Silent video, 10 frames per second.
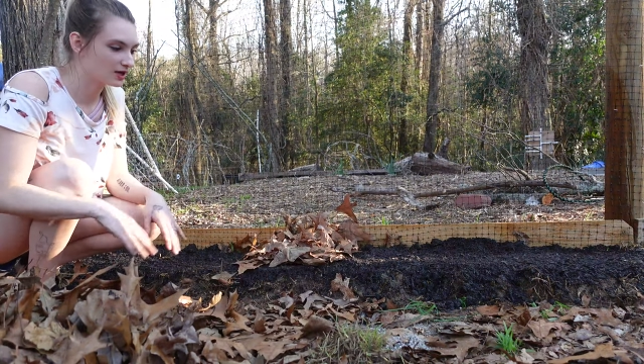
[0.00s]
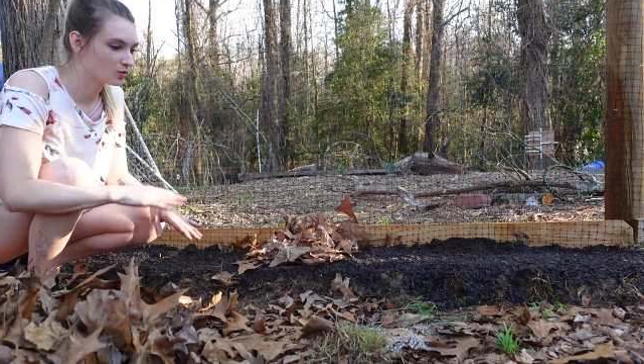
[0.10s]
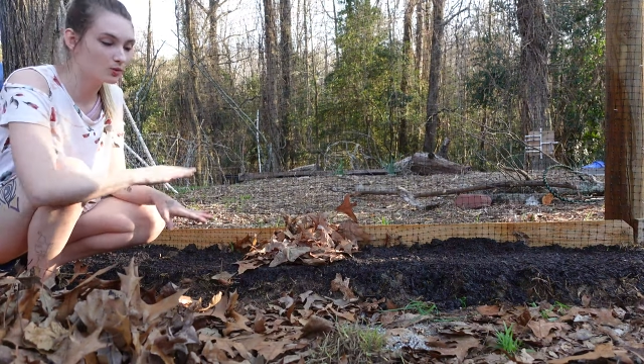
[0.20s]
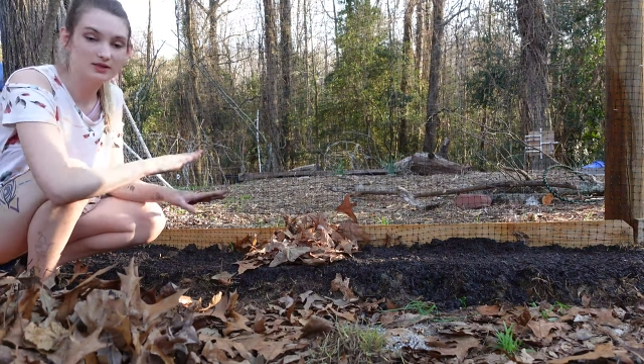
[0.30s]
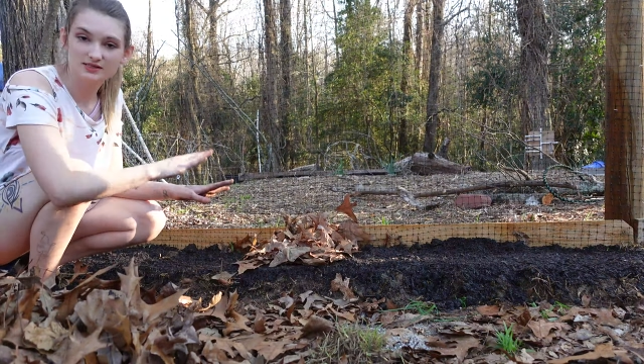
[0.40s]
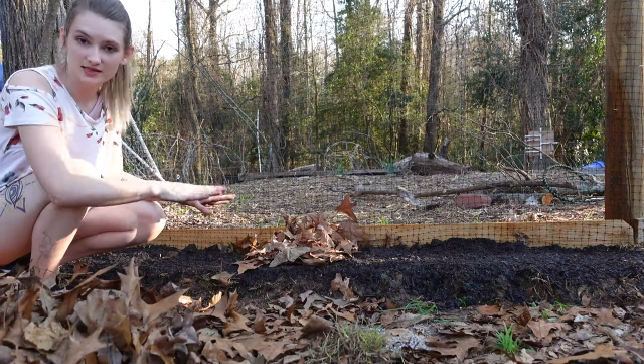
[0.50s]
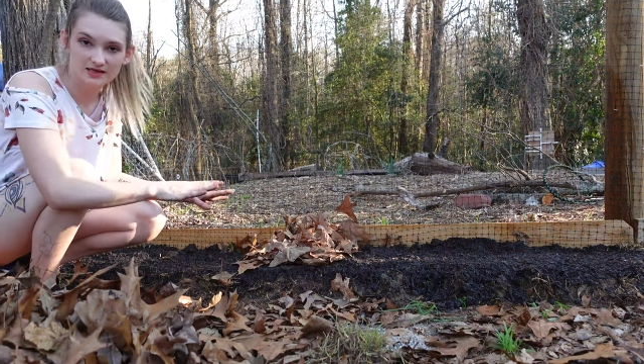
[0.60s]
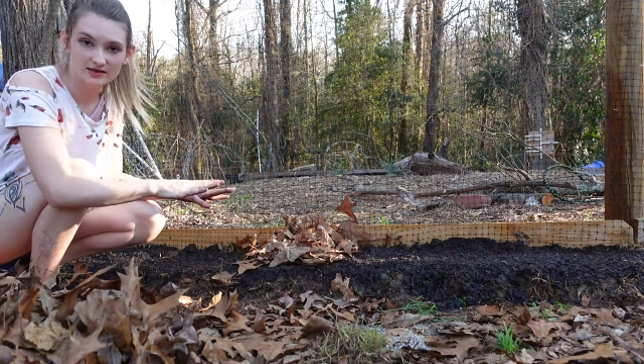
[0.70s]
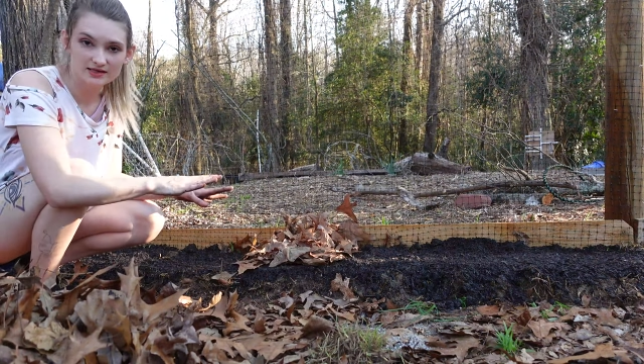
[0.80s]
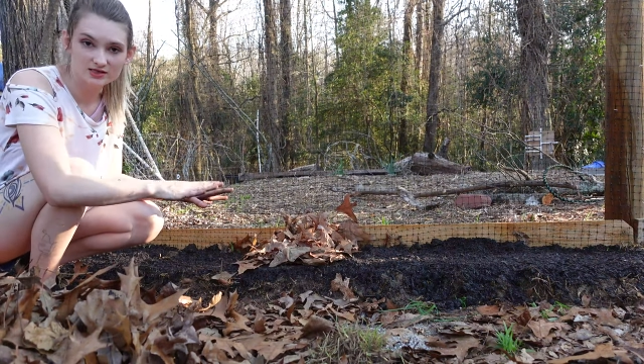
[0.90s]
I don't want
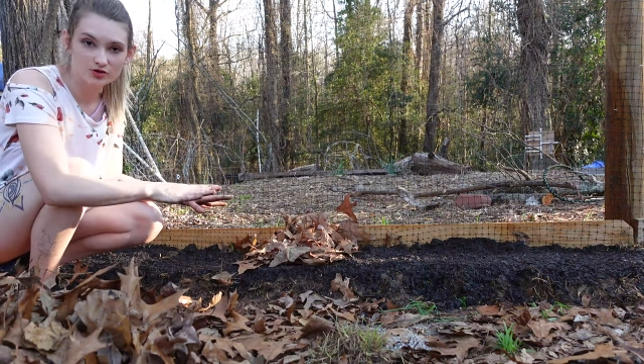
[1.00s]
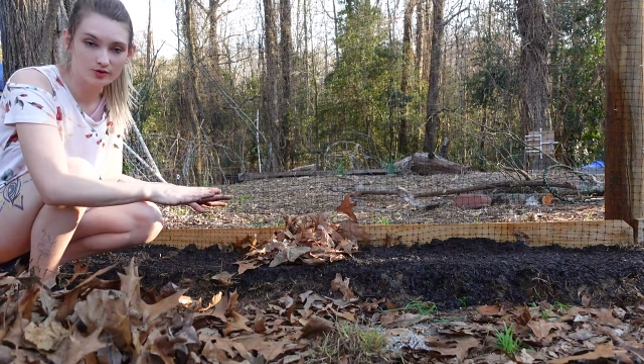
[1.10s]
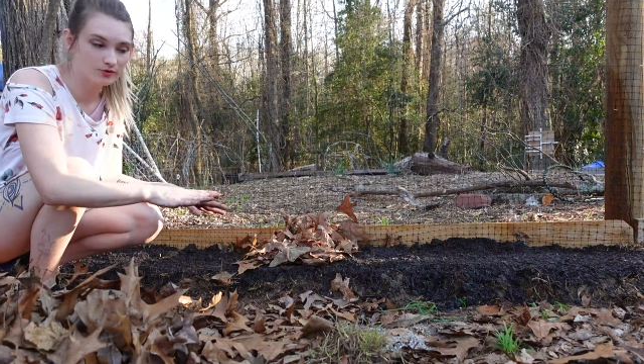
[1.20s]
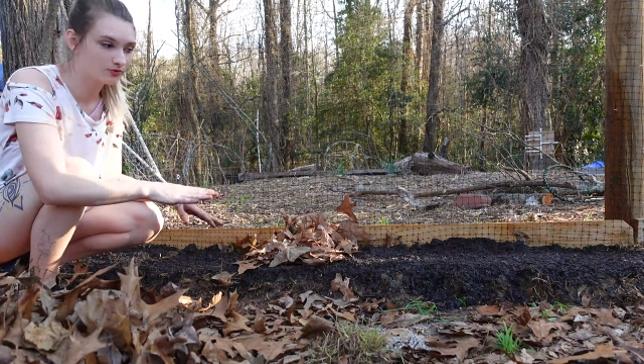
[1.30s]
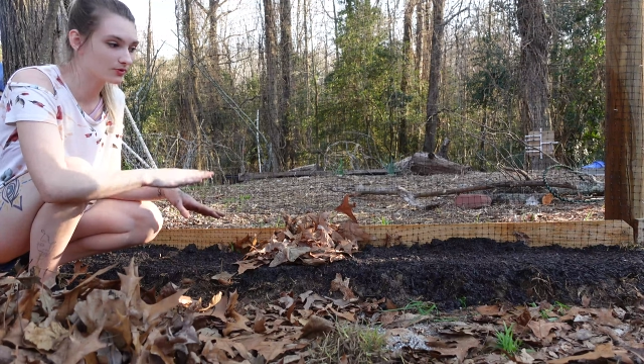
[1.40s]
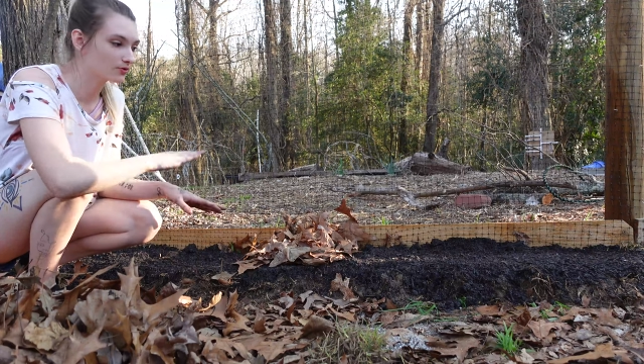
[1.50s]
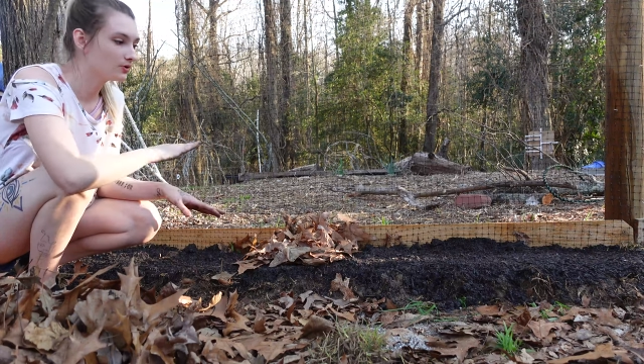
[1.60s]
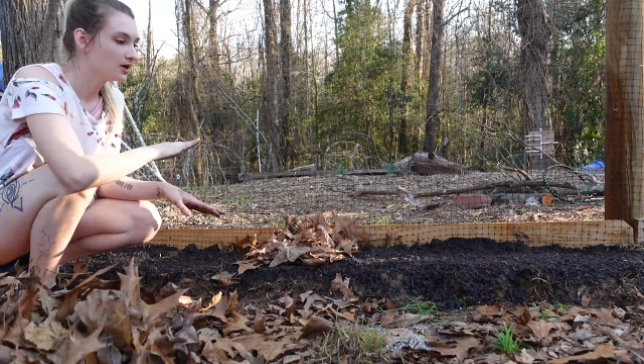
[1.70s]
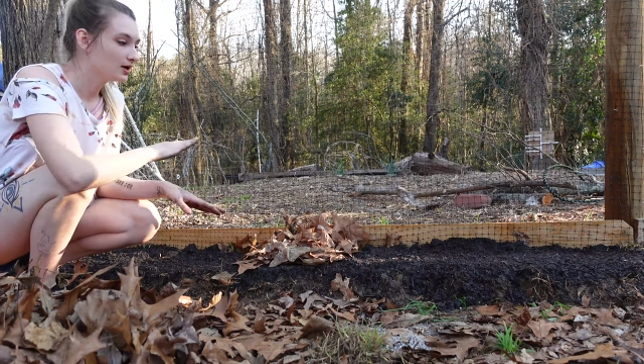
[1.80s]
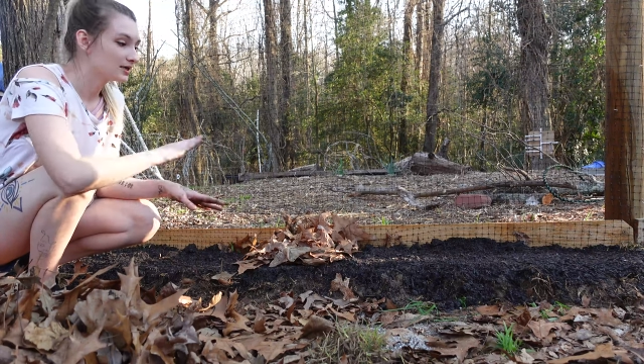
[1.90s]
anything to grow through
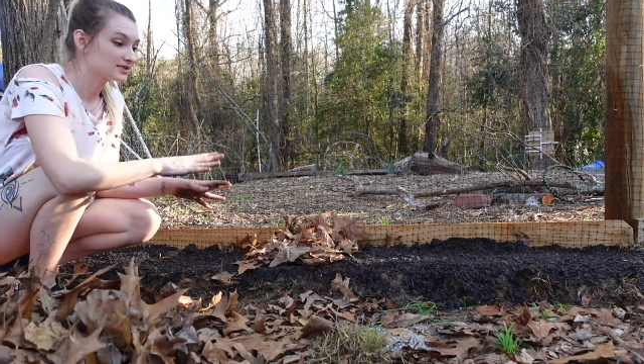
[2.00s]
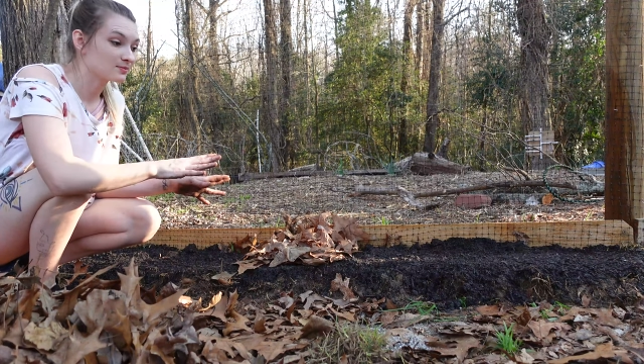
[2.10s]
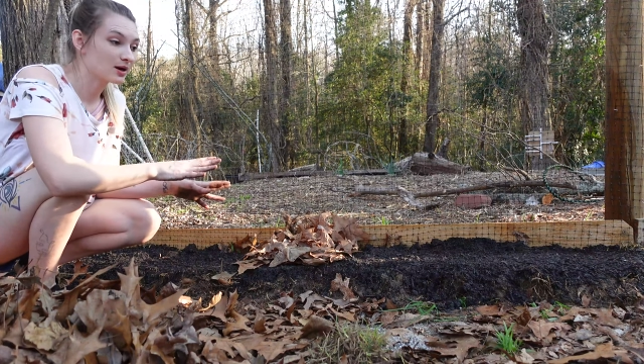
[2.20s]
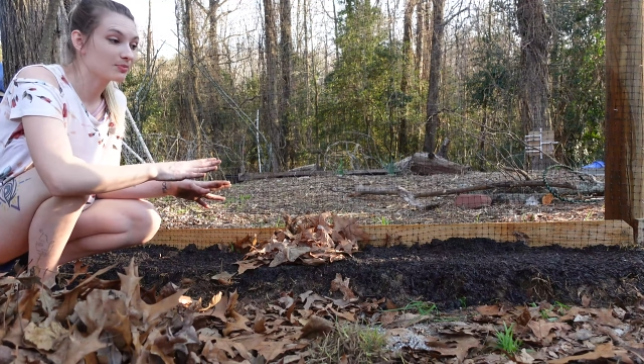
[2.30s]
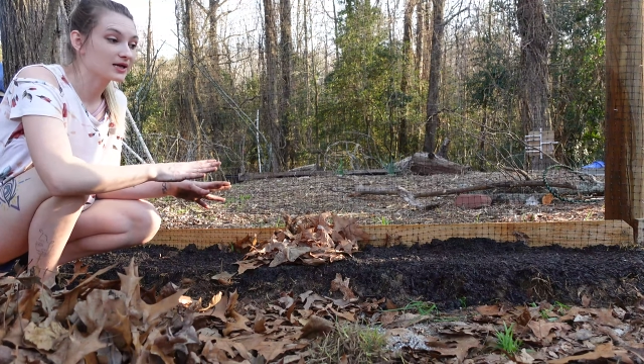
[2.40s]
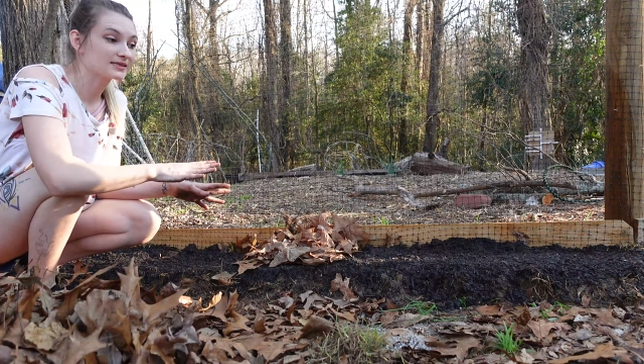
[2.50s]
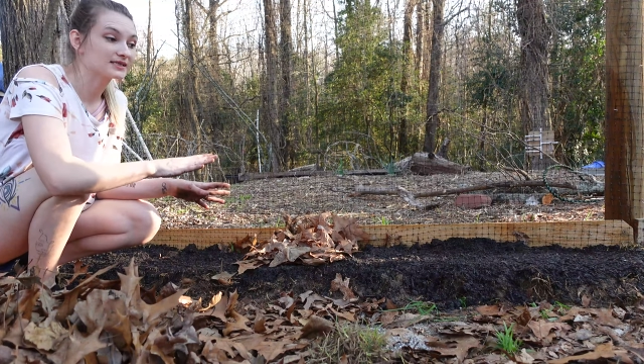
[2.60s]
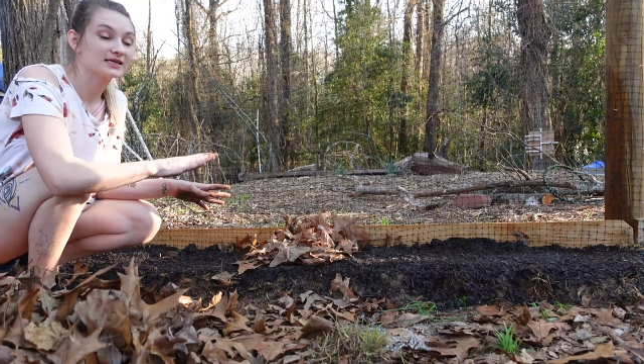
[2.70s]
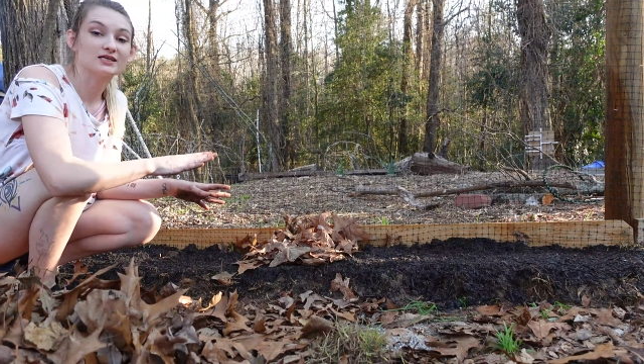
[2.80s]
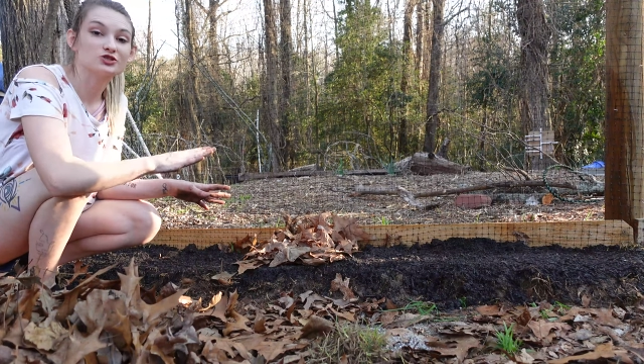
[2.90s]
because I'm not
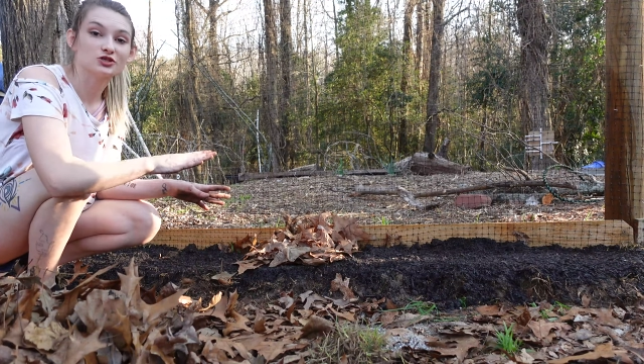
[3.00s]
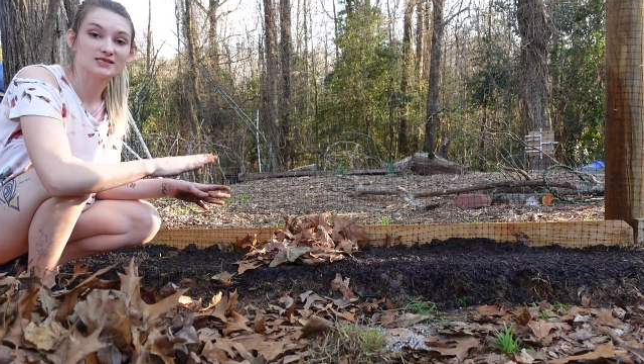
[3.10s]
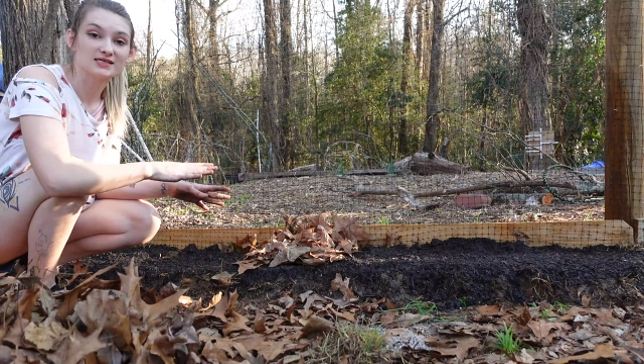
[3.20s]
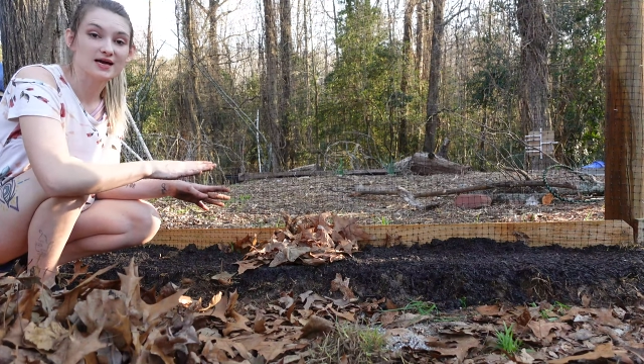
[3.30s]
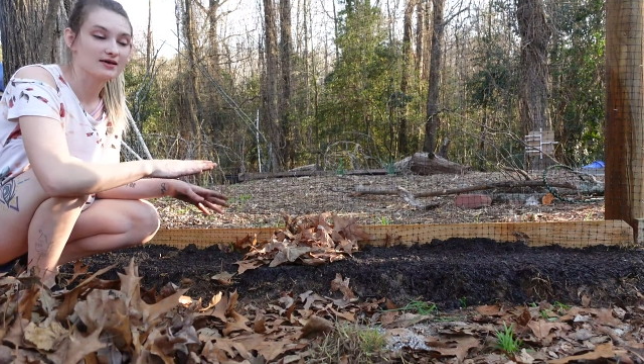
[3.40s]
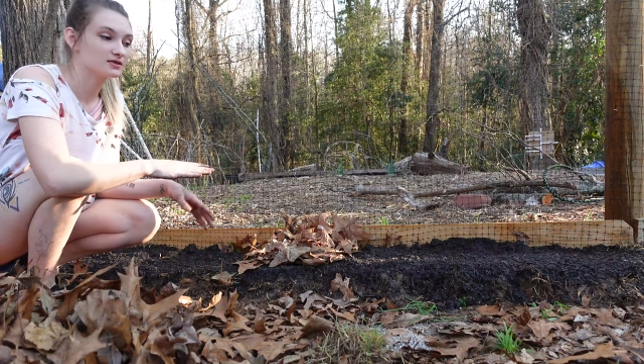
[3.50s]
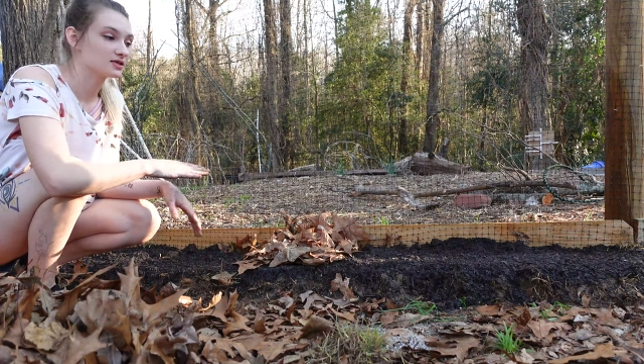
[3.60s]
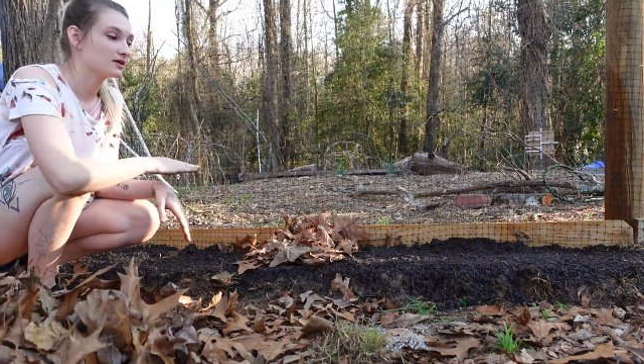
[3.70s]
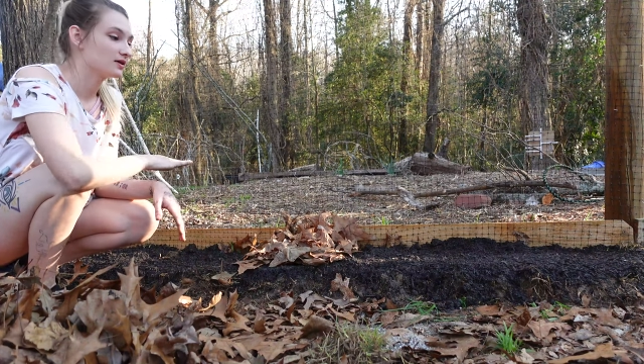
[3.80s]
planting in it just yet.